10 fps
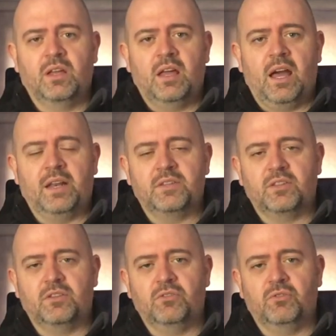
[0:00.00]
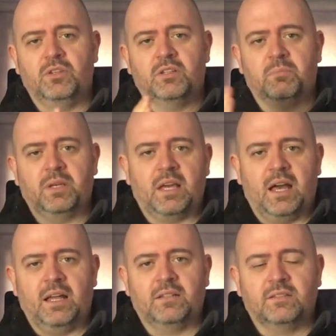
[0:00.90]
and as the new year
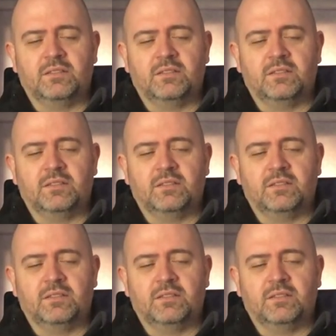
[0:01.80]
began